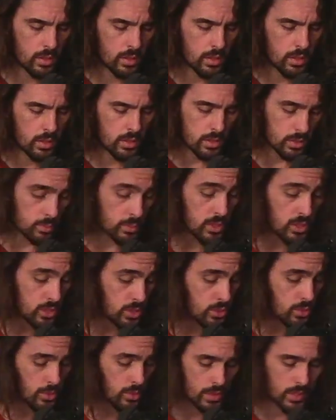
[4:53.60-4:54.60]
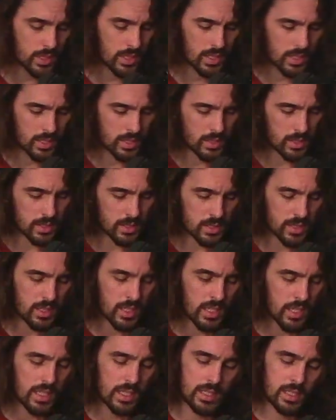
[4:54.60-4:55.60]
To be sure it is, and
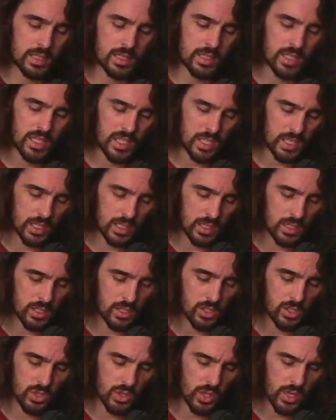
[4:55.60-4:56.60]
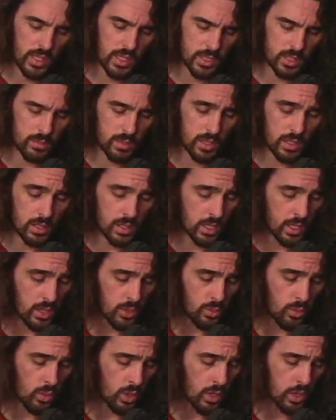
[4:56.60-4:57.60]
indeed it strikes me that they
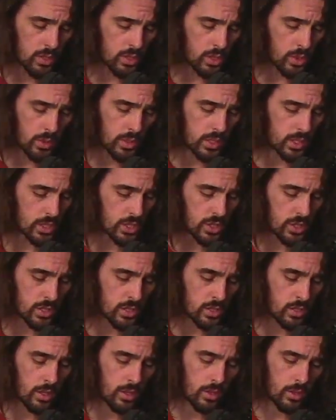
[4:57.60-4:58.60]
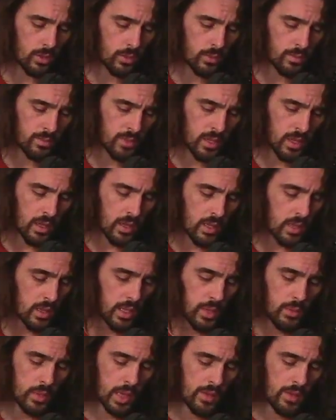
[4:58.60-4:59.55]
can want no addition at all. They will have